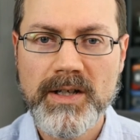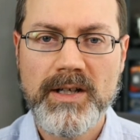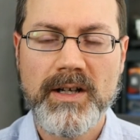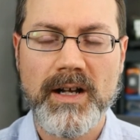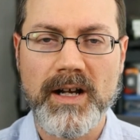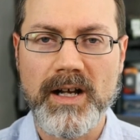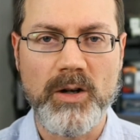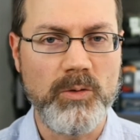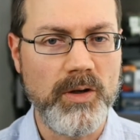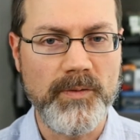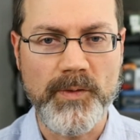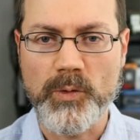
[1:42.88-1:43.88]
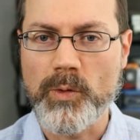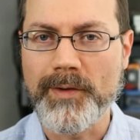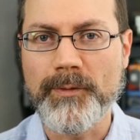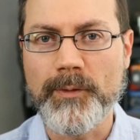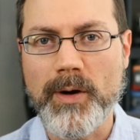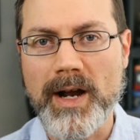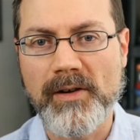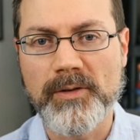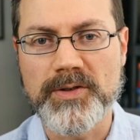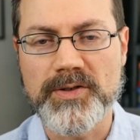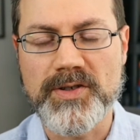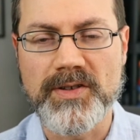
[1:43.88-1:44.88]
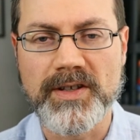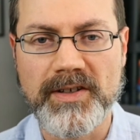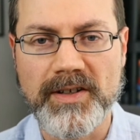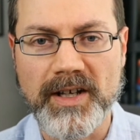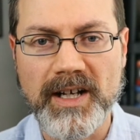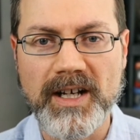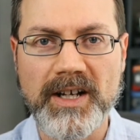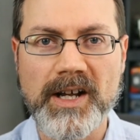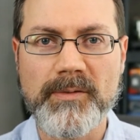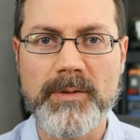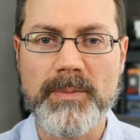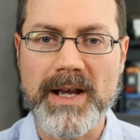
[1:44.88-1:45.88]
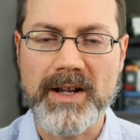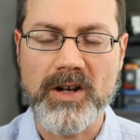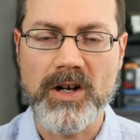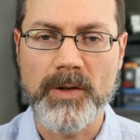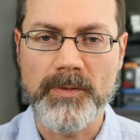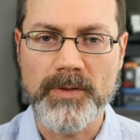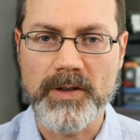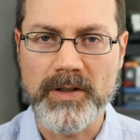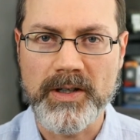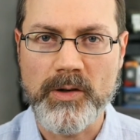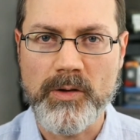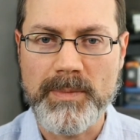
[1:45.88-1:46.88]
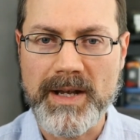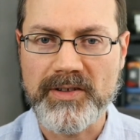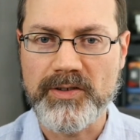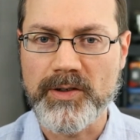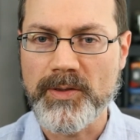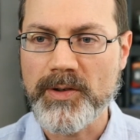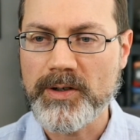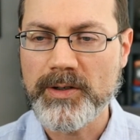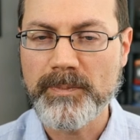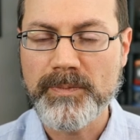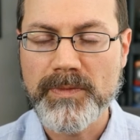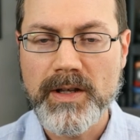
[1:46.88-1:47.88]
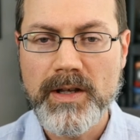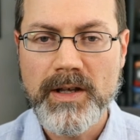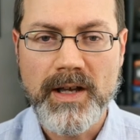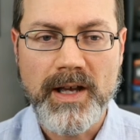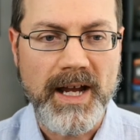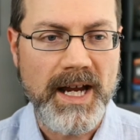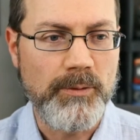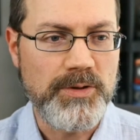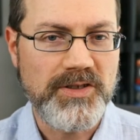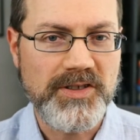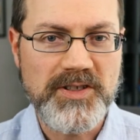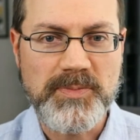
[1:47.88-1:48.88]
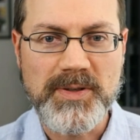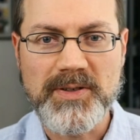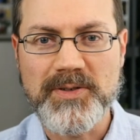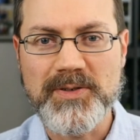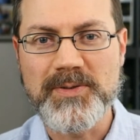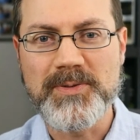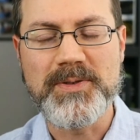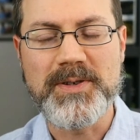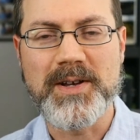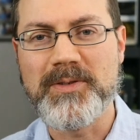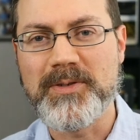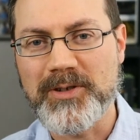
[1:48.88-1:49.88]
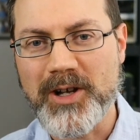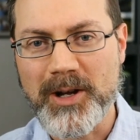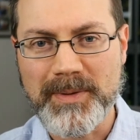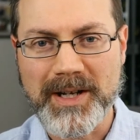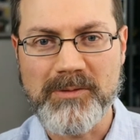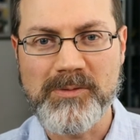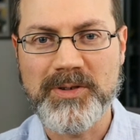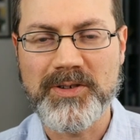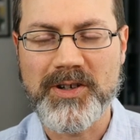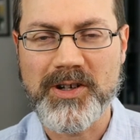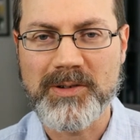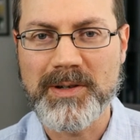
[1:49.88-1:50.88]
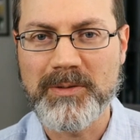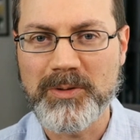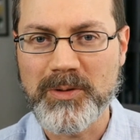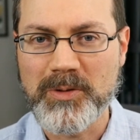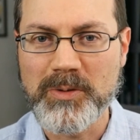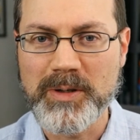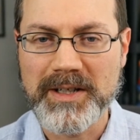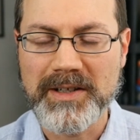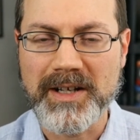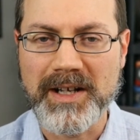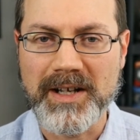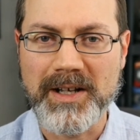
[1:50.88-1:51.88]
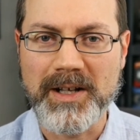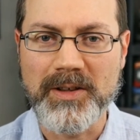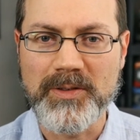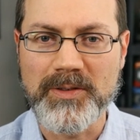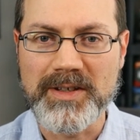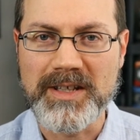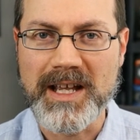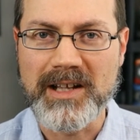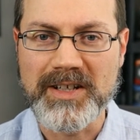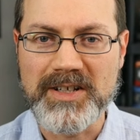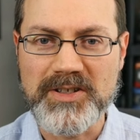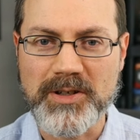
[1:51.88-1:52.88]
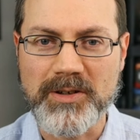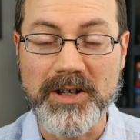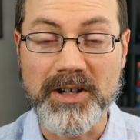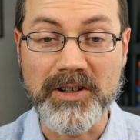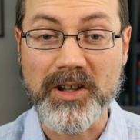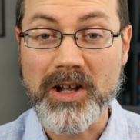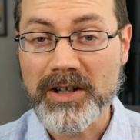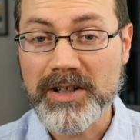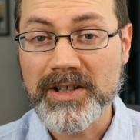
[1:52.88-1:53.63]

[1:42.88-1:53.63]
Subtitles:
Running for 24 hours and then coming back off and going back to Ethereum. And which leads me into the other topic I wanted to talk about real quick, the LHR Unlock.